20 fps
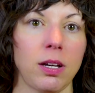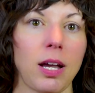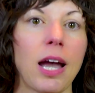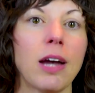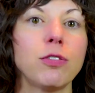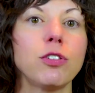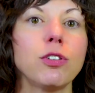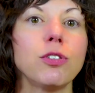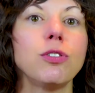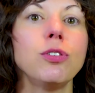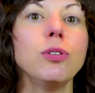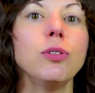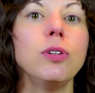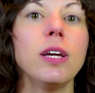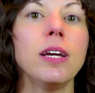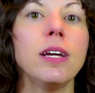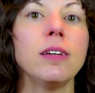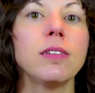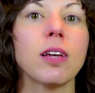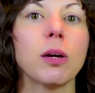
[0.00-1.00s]
After 2
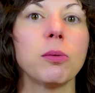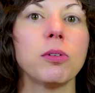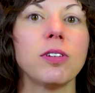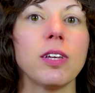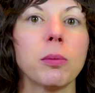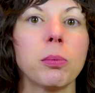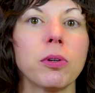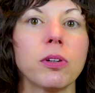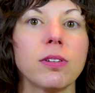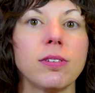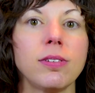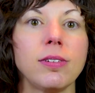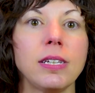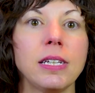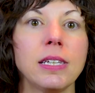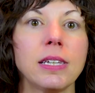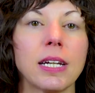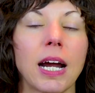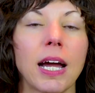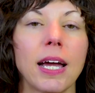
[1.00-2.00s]
days, I was able to
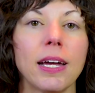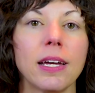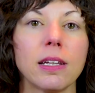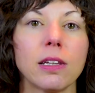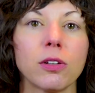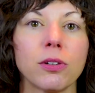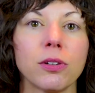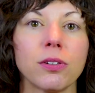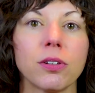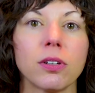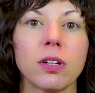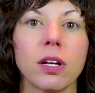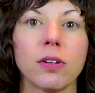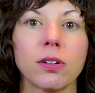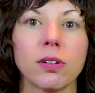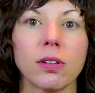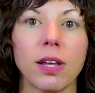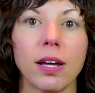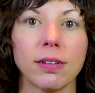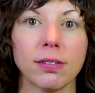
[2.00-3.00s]
see that I had learned
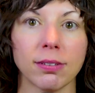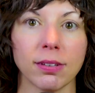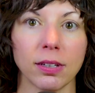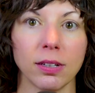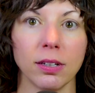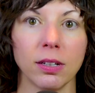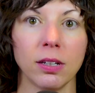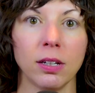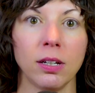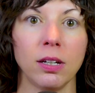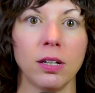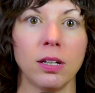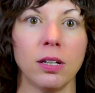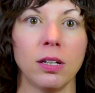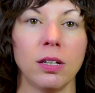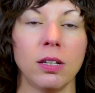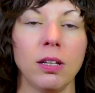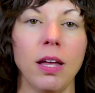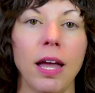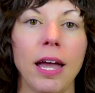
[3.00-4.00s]
another lesson
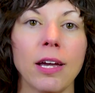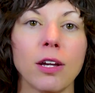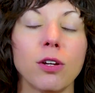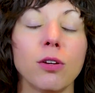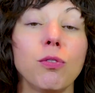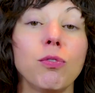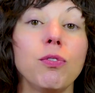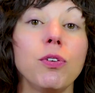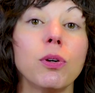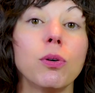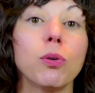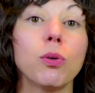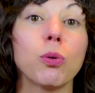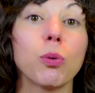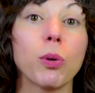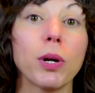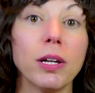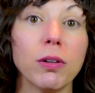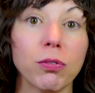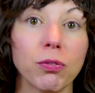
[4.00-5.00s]
and could feel
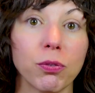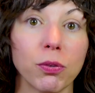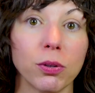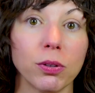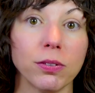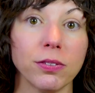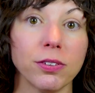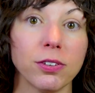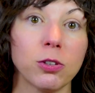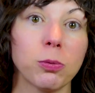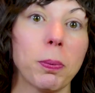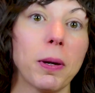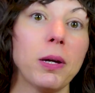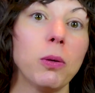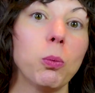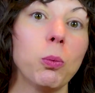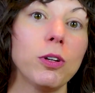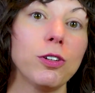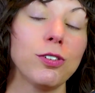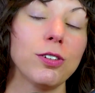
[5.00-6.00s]
grateful
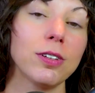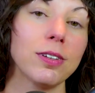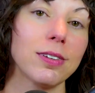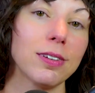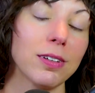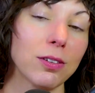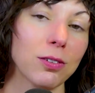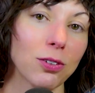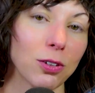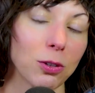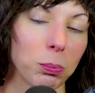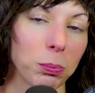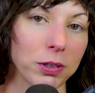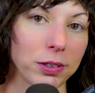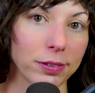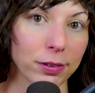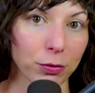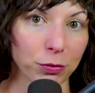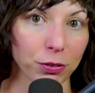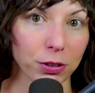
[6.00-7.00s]
despite wishing things could
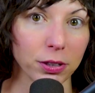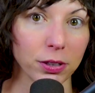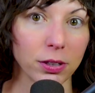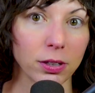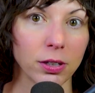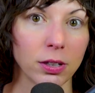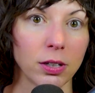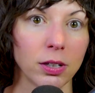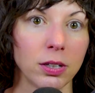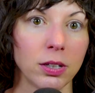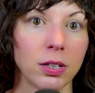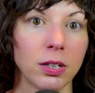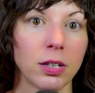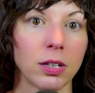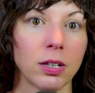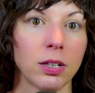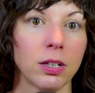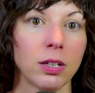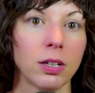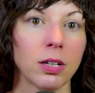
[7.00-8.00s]
be different.
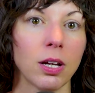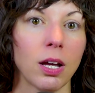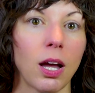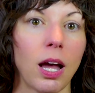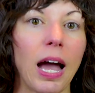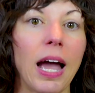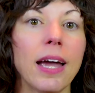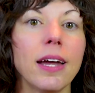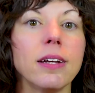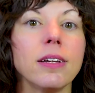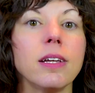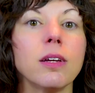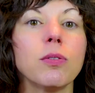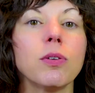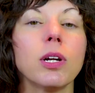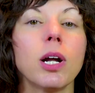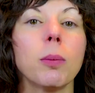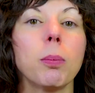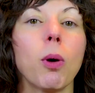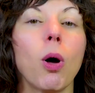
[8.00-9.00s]
I had
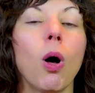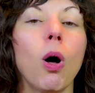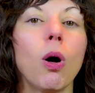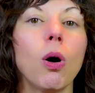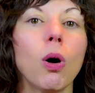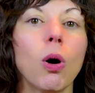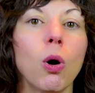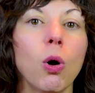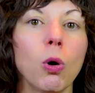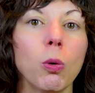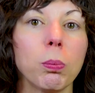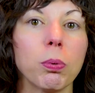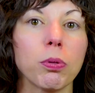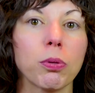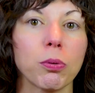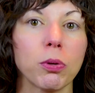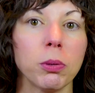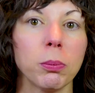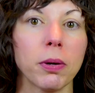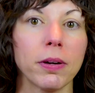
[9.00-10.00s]
given up all hope
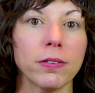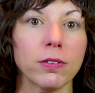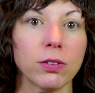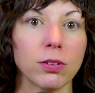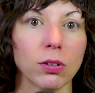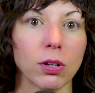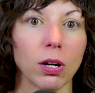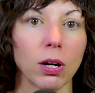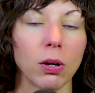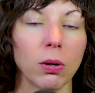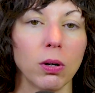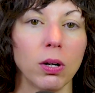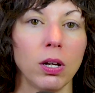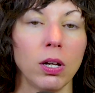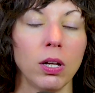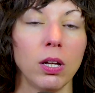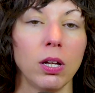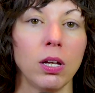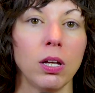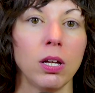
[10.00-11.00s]
3 months ago,
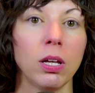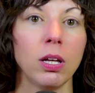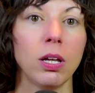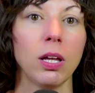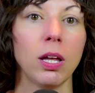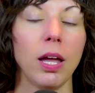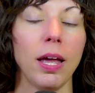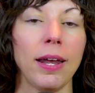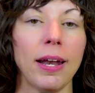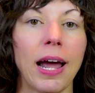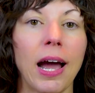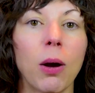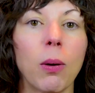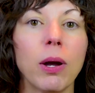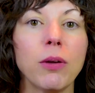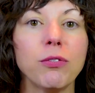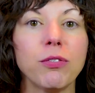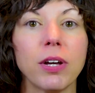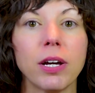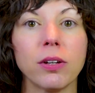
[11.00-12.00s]
and how
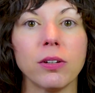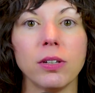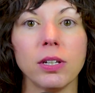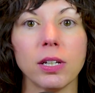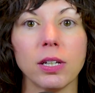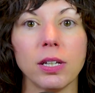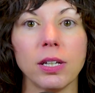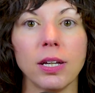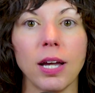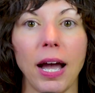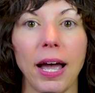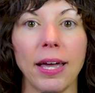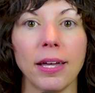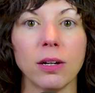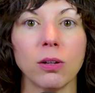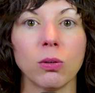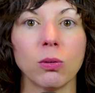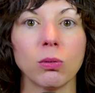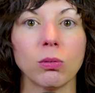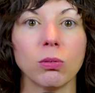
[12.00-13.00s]
I found Nikki,
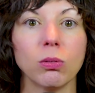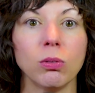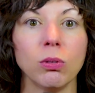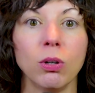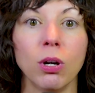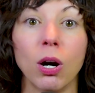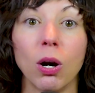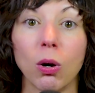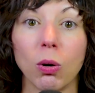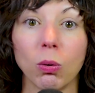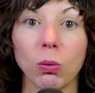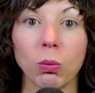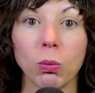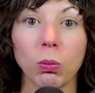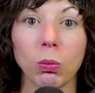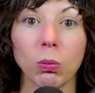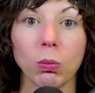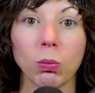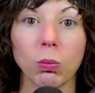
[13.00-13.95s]
I don't know.